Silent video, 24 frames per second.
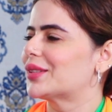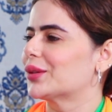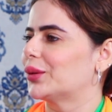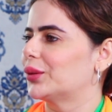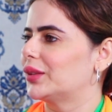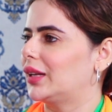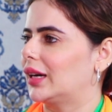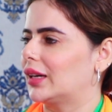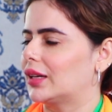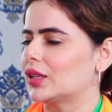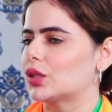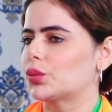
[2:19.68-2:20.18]
So
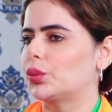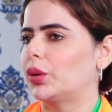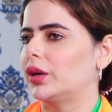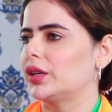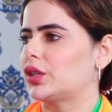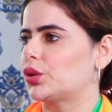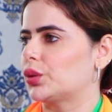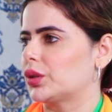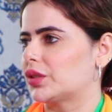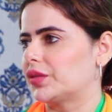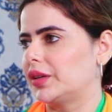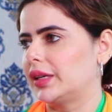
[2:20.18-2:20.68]
that is why
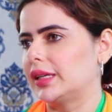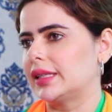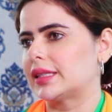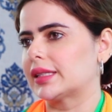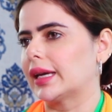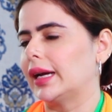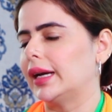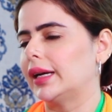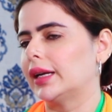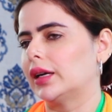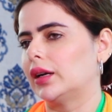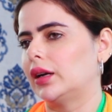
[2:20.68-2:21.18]
she was very
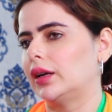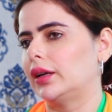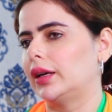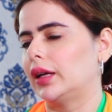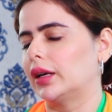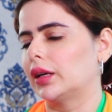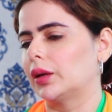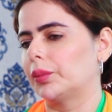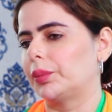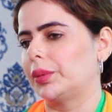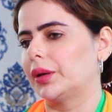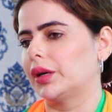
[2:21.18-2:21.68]
scared. Ina
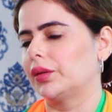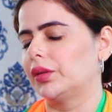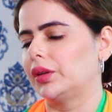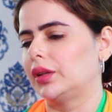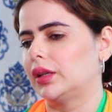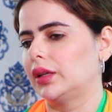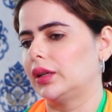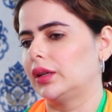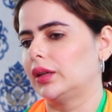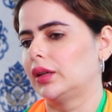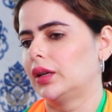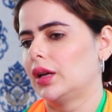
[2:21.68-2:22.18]
nariya per
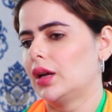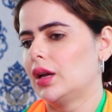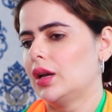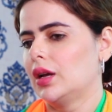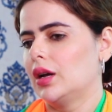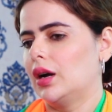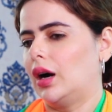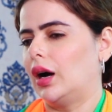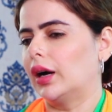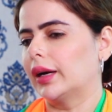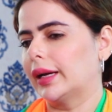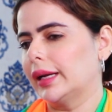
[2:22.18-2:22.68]
vande
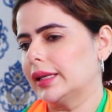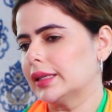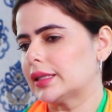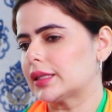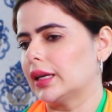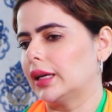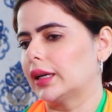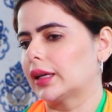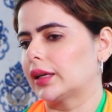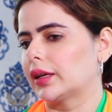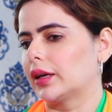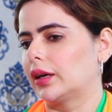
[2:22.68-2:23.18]
against
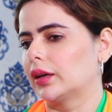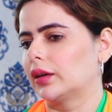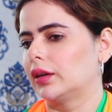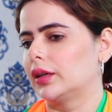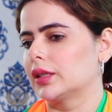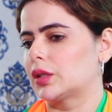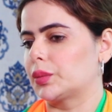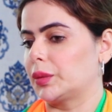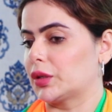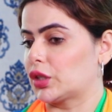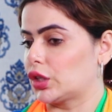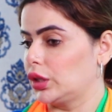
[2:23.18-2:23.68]
her irukranga,
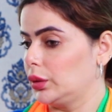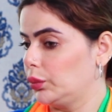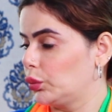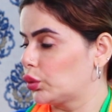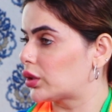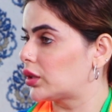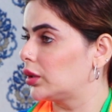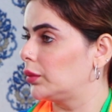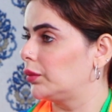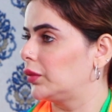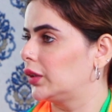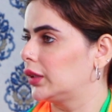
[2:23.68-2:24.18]
especially
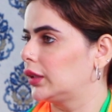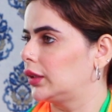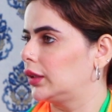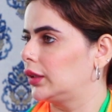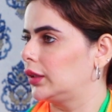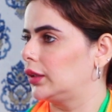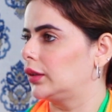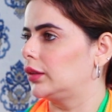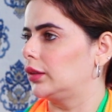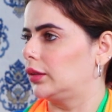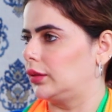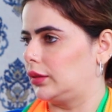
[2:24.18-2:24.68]
Muslim vande
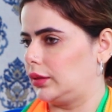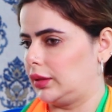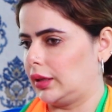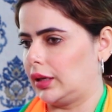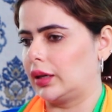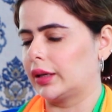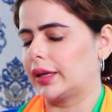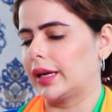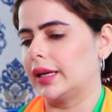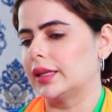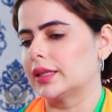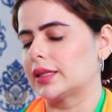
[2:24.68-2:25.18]
they are
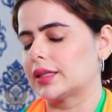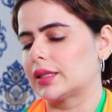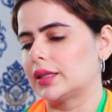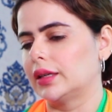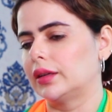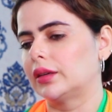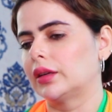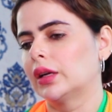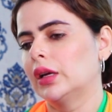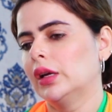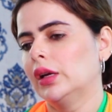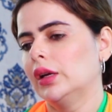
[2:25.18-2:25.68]
against
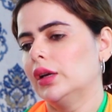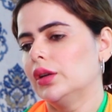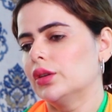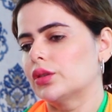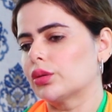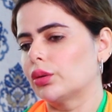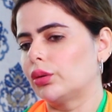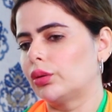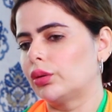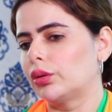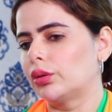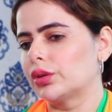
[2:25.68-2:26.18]
it.
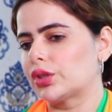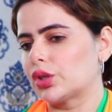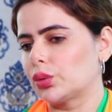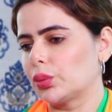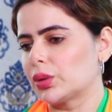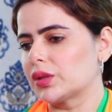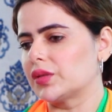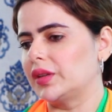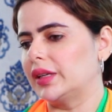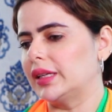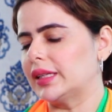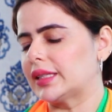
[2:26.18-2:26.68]
So she
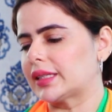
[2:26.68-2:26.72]
was very